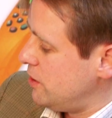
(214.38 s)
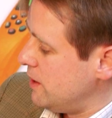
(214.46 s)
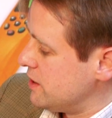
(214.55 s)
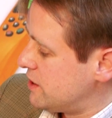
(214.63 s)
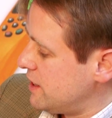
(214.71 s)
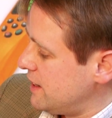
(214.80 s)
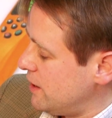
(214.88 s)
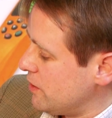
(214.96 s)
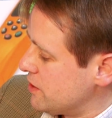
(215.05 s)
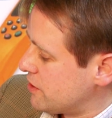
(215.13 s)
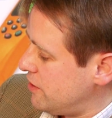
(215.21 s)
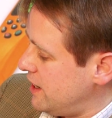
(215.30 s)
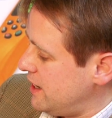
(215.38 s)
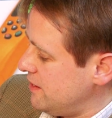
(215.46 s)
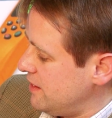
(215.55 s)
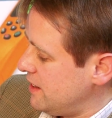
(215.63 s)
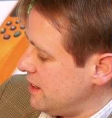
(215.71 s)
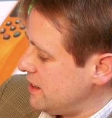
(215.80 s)
to you instantly on the
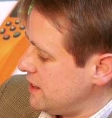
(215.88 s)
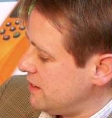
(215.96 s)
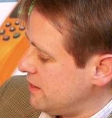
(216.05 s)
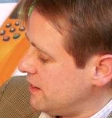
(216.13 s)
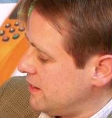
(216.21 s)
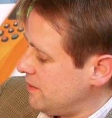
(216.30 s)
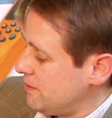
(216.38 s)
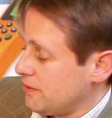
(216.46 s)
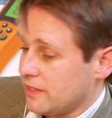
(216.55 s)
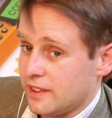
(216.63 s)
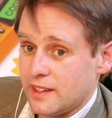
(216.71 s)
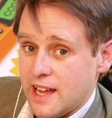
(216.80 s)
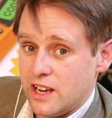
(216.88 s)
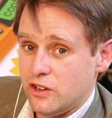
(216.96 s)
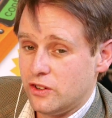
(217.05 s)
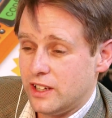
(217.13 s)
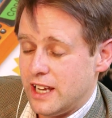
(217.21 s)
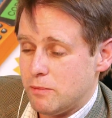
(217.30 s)
screen and
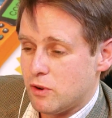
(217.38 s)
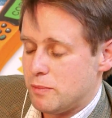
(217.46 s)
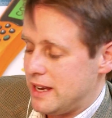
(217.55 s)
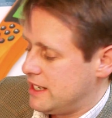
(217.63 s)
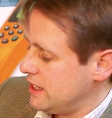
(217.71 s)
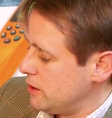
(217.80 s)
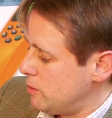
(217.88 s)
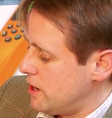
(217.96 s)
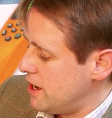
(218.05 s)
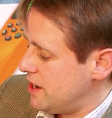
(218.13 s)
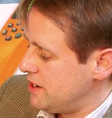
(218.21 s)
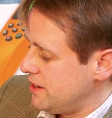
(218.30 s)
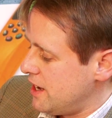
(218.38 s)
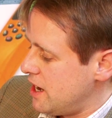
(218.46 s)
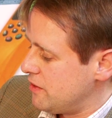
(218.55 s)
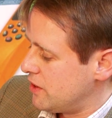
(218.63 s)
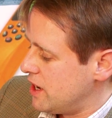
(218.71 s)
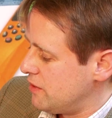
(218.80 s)
you can keep repeating the word
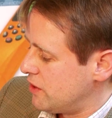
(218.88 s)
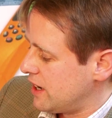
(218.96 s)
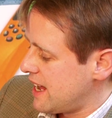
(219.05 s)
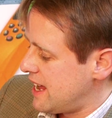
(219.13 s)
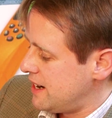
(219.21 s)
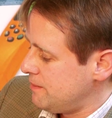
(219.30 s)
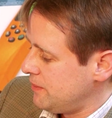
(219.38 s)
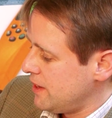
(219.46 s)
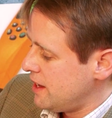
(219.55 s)
over and over again.